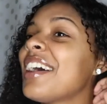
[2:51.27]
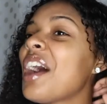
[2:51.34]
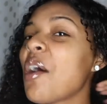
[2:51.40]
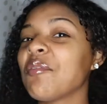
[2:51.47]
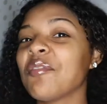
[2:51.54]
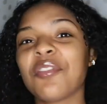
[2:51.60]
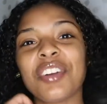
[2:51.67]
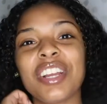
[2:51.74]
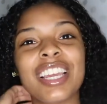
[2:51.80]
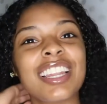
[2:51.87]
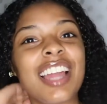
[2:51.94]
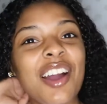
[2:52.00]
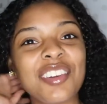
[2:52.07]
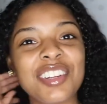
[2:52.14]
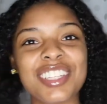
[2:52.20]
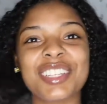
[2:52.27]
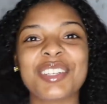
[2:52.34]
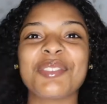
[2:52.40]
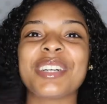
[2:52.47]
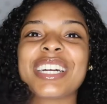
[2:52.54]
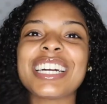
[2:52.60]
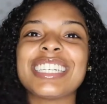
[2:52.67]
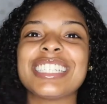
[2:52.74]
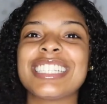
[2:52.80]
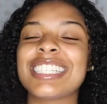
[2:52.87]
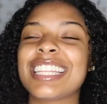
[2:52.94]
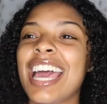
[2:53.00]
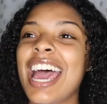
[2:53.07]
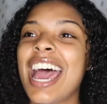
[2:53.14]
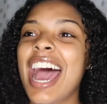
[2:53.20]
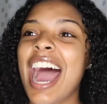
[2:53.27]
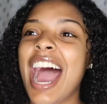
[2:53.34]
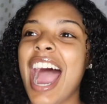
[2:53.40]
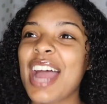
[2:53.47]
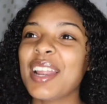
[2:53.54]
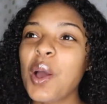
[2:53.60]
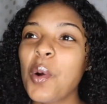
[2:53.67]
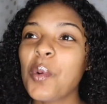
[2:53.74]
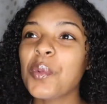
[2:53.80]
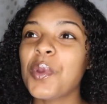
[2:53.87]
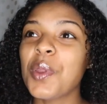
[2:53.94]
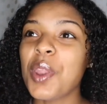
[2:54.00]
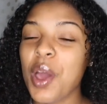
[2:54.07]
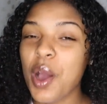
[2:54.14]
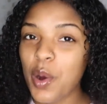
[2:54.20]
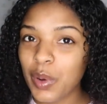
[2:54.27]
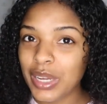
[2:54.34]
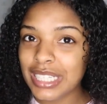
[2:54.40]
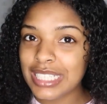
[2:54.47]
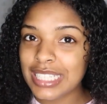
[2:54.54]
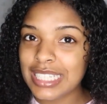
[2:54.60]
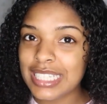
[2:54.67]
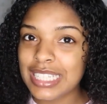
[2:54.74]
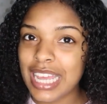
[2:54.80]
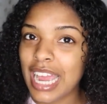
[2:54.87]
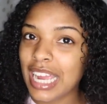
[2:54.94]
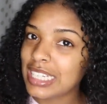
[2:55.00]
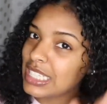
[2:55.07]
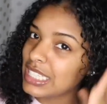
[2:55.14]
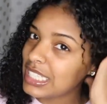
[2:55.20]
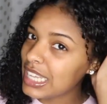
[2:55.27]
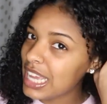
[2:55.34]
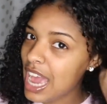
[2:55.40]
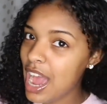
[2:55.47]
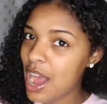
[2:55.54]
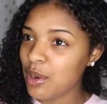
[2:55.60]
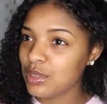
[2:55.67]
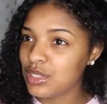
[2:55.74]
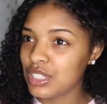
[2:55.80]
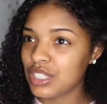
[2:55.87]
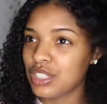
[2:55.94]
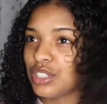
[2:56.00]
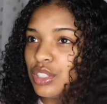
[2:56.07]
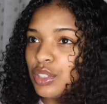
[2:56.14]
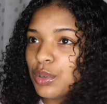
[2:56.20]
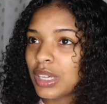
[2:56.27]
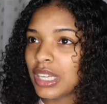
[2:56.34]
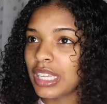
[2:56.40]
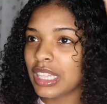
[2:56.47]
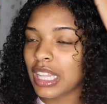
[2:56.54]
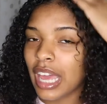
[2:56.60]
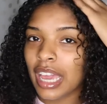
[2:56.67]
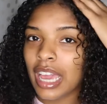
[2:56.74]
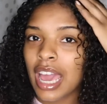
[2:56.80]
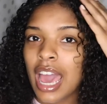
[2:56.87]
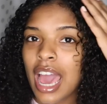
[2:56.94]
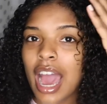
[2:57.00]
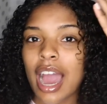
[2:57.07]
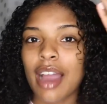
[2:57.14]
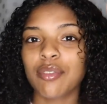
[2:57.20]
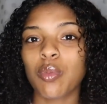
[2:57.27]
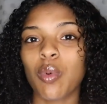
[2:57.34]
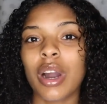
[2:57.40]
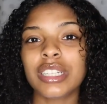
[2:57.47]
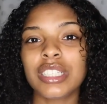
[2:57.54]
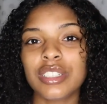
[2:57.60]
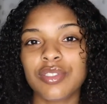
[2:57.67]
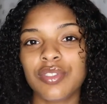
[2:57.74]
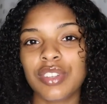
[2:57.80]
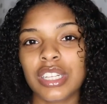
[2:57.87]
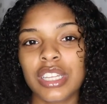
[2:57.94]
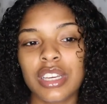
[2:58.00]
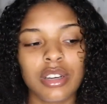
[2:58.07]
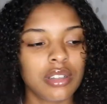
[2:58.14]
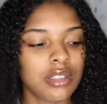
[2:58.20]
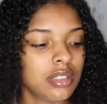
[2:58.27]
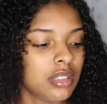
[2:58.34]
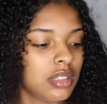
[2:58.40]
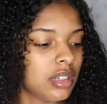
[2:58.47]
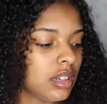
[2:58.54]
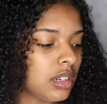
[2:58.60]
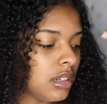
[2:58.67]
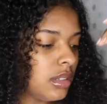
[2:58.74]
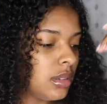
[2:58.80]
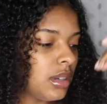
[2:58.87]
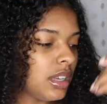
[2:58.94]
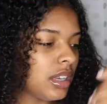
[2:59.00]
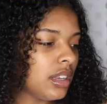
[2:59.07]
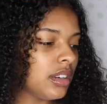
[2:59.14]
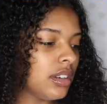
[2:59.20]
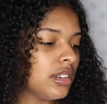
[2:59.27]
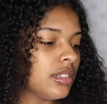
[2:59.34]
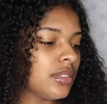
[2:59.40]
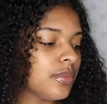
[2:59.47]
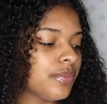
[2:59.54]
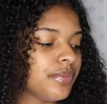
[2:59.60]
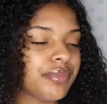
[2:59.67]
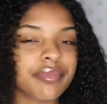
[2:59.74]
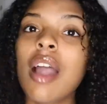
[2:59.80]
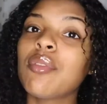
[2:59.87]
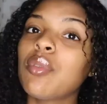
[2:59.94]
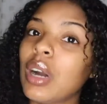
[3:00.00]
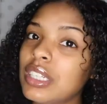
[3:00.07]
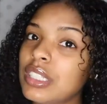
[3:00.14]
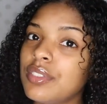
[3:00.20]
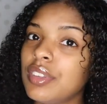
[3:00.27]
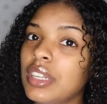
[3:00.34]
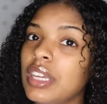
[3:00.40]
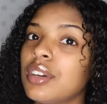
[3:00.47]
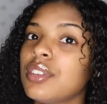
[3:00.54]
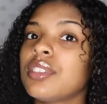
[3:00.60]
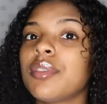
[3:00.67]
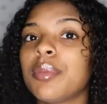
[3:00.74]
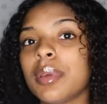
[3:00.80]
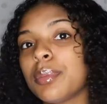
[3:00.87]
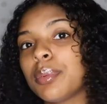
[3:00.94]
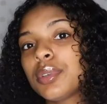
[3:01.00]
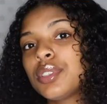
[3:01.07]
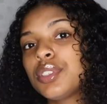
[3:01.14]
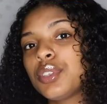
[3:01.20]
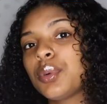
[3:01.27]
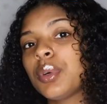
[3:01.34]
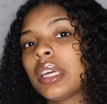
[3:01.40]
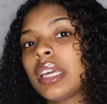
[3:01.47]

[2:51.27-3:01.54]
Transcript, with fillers: I'm freaking out a little because I don't know exactly how to do it. Like I've watched video, oh hell, I've watched videos of people do